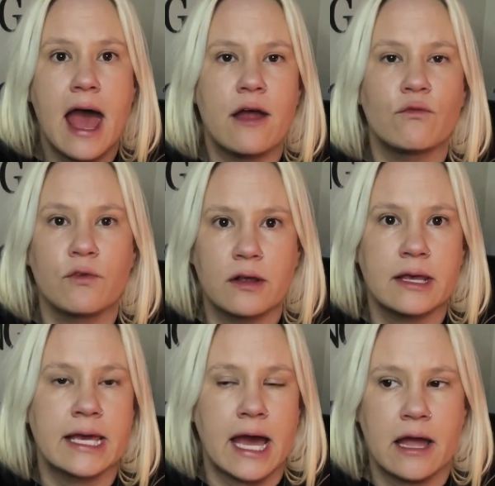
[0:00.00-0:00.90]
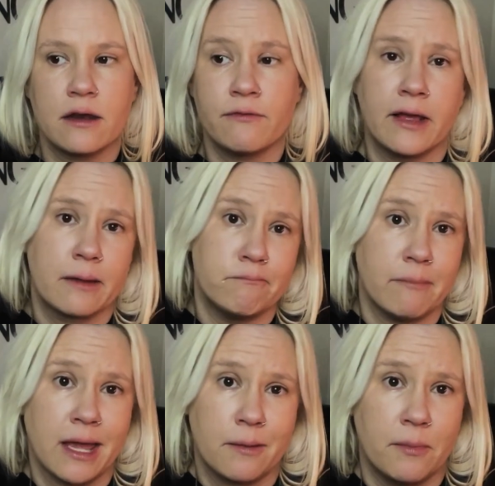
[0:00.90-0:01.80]
and really kind of like
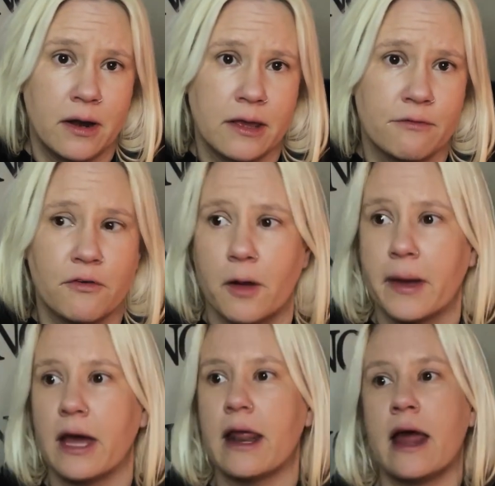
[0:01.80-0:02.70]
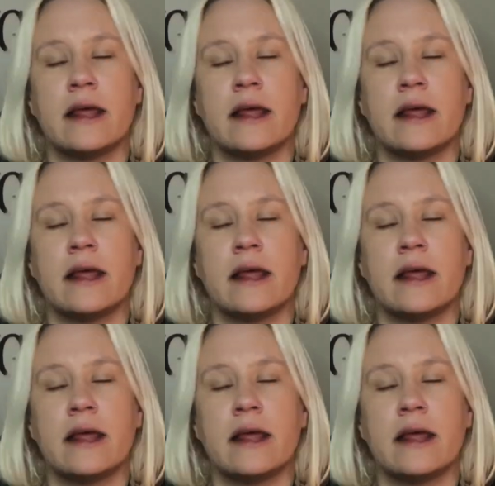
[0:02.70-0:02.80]
make money from it.